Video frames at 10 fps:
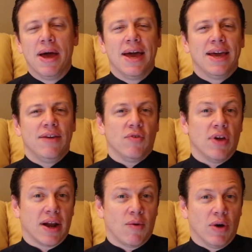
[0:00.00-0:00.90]
If you've
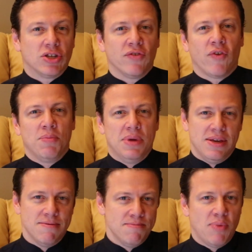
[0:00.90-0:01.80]
got a question for
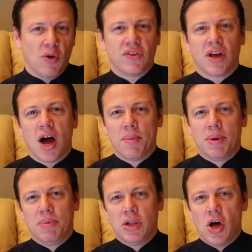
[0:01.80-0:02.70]
me, post a
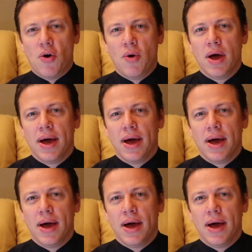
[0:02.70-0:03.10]
comment below.